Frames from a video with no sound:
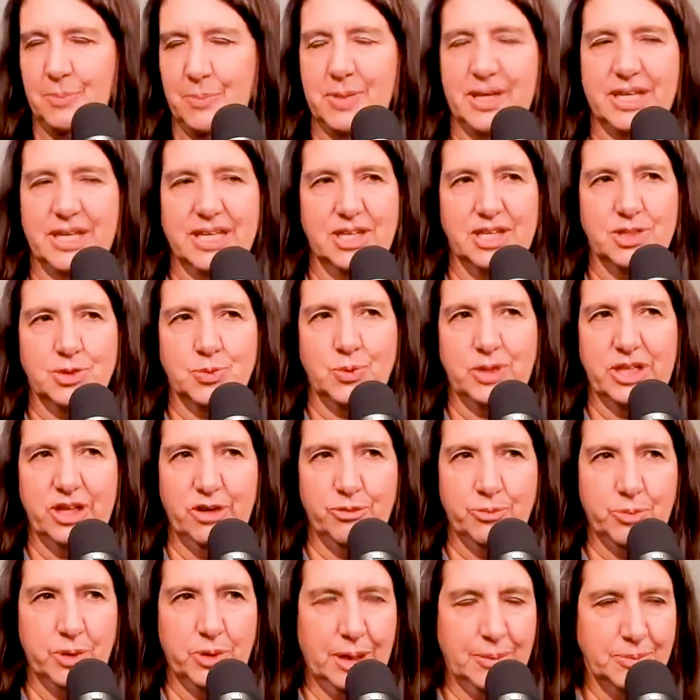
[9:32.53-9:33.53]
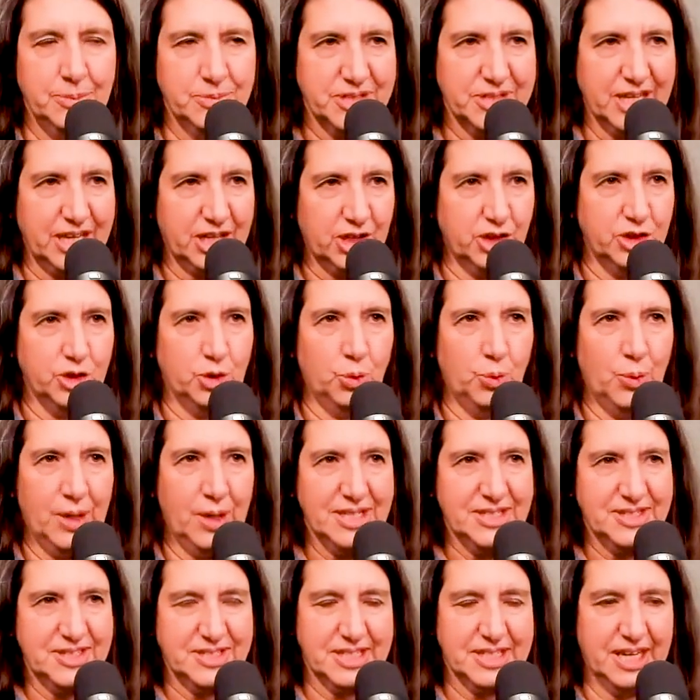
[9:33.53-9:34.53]
Because we have problems like on the
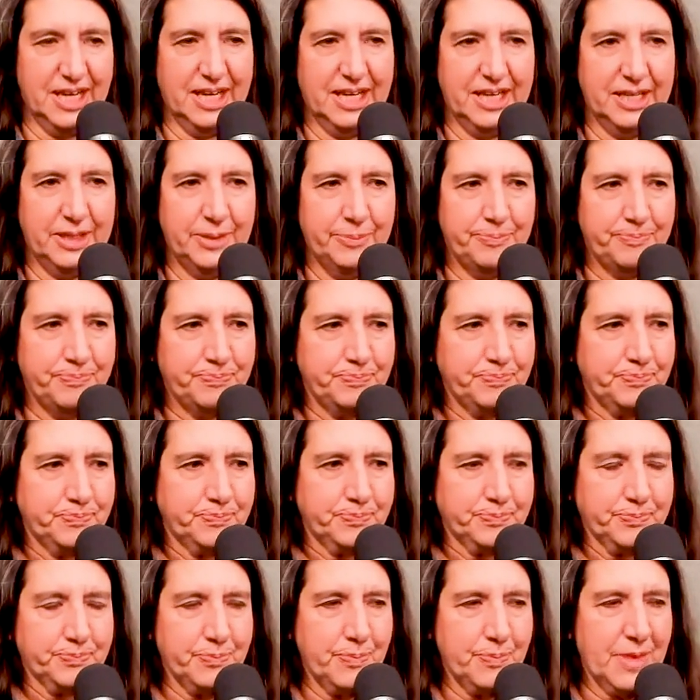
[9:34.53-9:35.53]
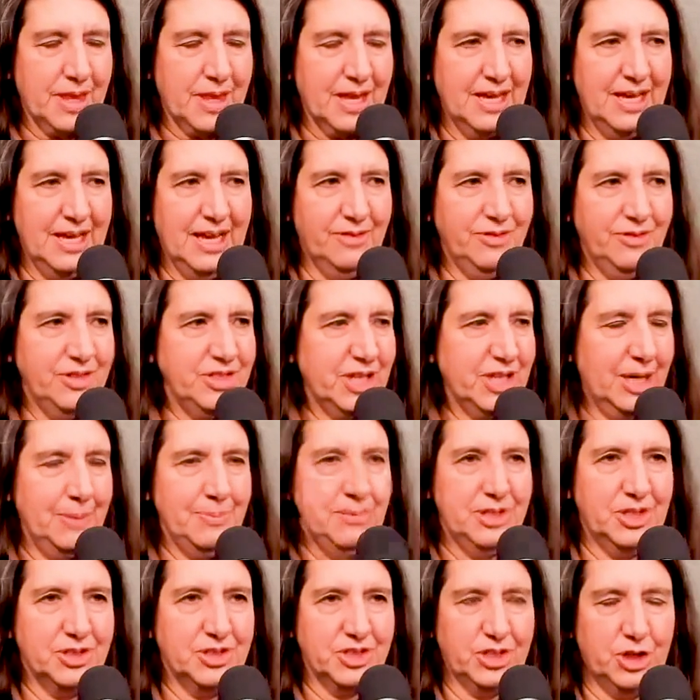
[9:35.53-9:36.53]
west side. Every time
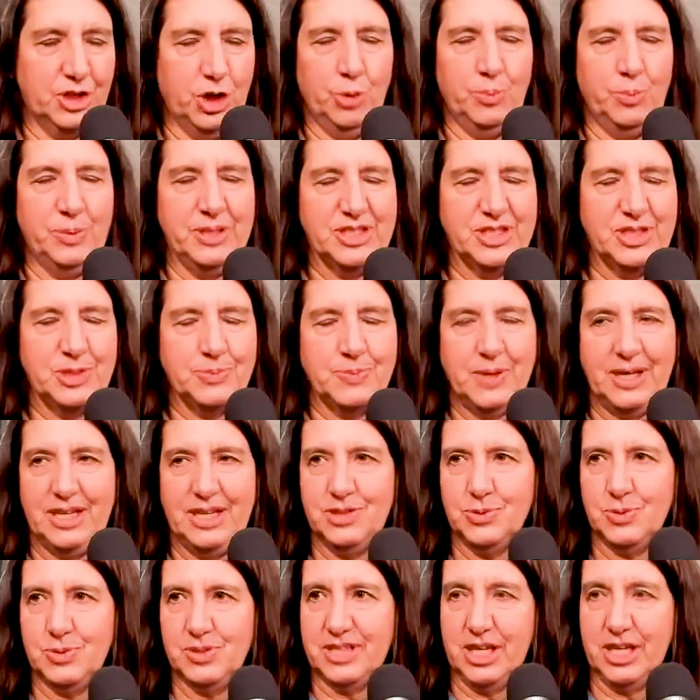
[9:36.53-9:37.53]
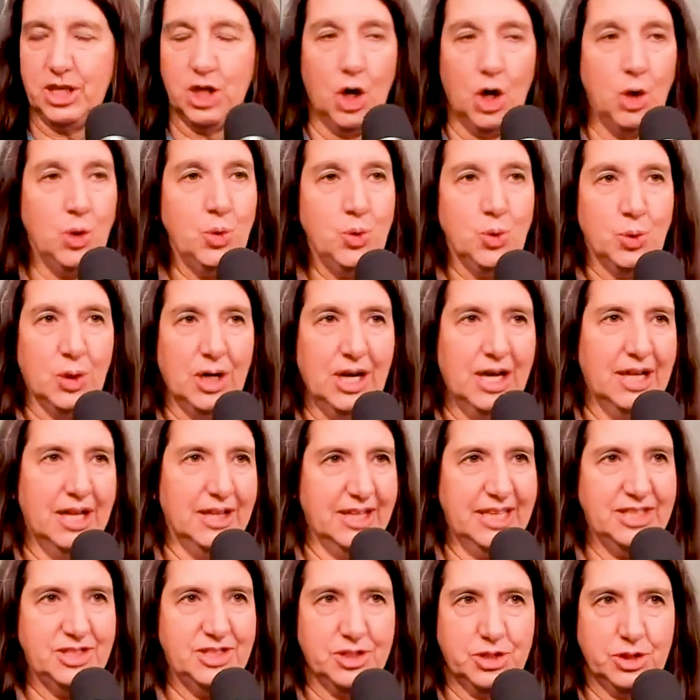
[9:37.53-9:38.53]
there's an open space, we say, ooh,
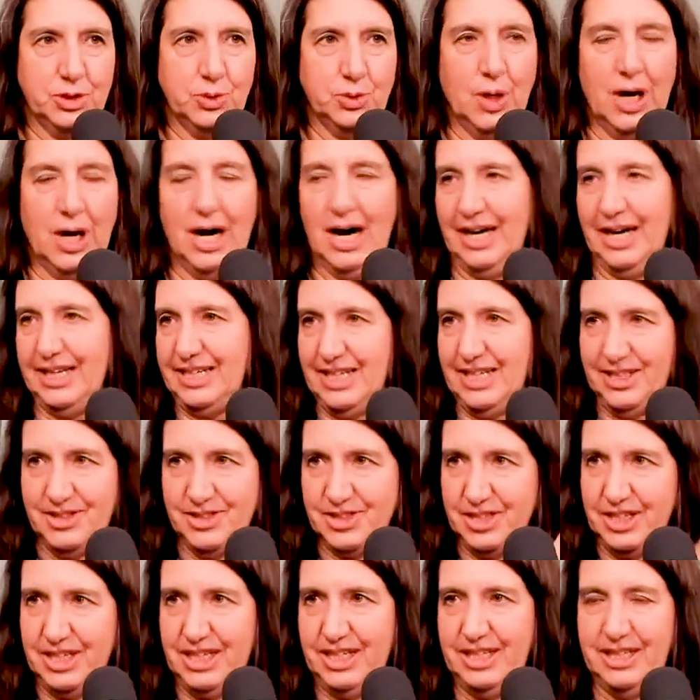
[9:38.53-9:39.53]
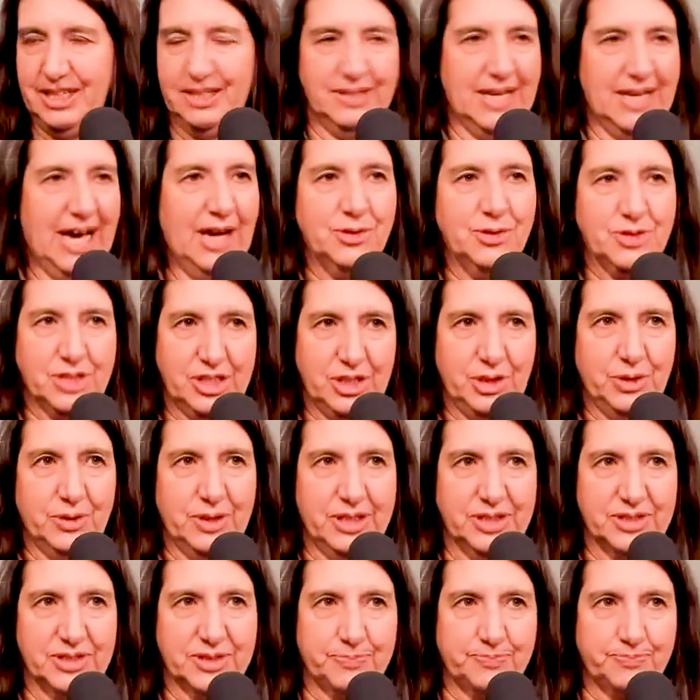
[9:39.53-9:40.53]
let's do high-density housing
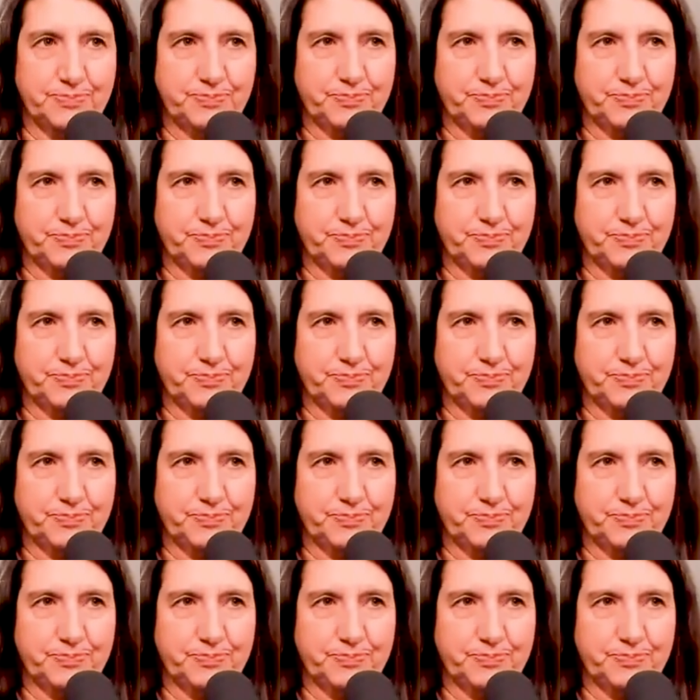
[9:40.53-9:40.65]
units,